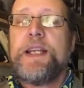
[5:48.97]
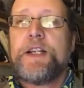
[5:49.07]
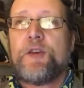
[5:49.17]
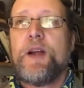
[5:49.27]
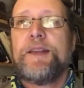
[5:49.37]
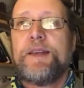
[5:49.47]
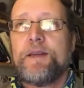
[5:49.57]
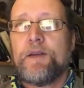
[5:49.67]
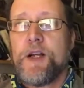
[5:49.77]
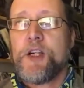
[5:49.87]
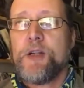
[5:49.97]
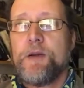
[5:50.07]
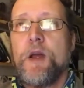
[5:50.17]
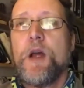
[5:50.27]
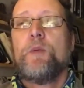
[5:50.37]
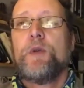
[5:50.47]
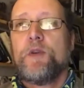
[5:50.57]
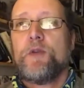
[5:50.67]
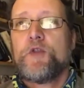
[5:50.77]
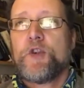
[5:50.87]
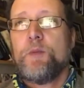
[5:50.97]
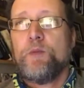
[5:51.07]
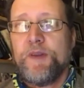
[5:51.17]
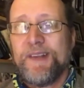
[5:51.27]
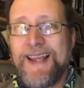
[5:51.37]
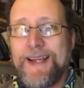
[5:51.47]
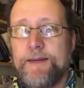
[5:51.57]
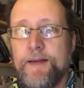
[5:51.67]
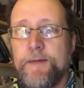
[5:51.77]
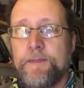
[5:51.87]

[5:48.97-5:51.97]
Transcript: crazy direction when Donald Trump was elected,